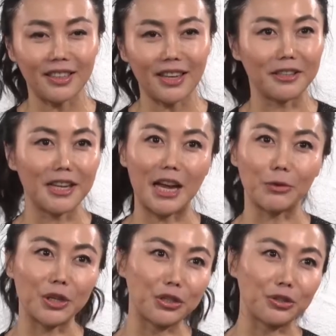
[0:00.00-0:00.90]
and I
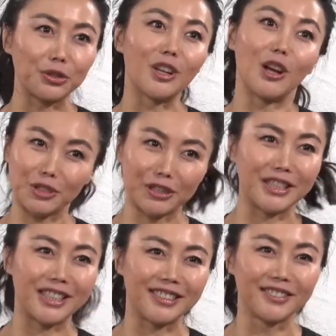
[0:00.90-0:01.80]
wish you
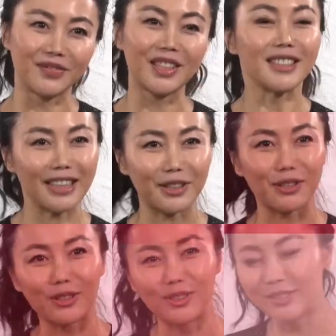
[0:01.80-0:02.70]
longevity. Thank you.